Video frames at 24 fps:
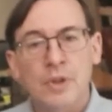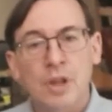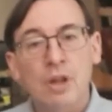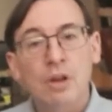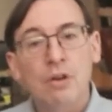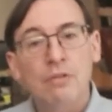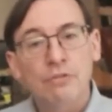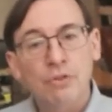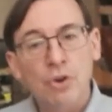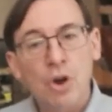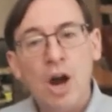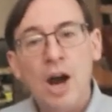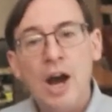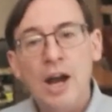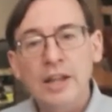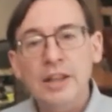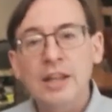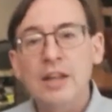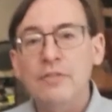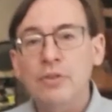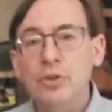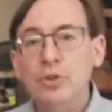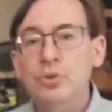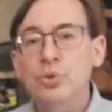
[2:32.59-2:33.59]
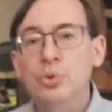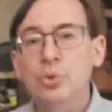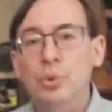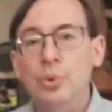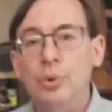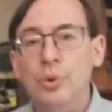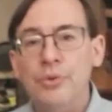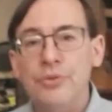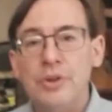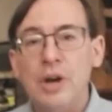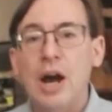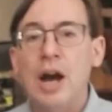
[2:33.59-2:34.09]
For high-level
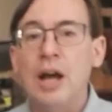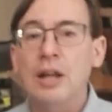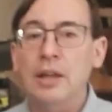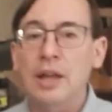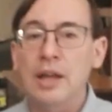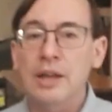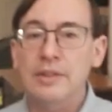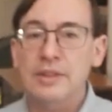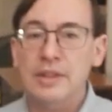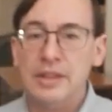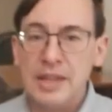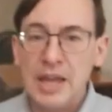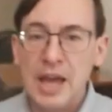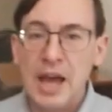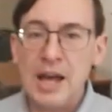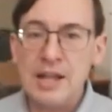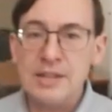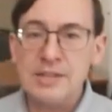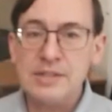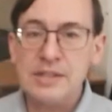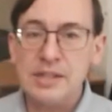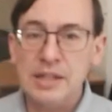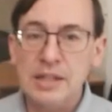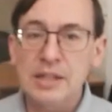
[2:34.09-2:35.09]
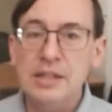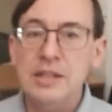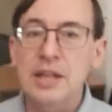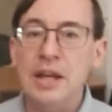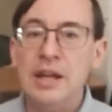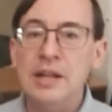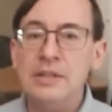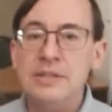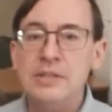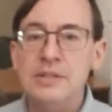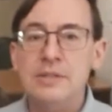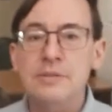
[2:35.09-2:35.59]
tools, I like the CATS
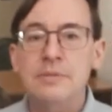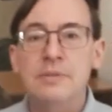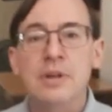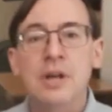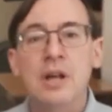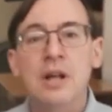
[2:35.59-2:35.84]
index,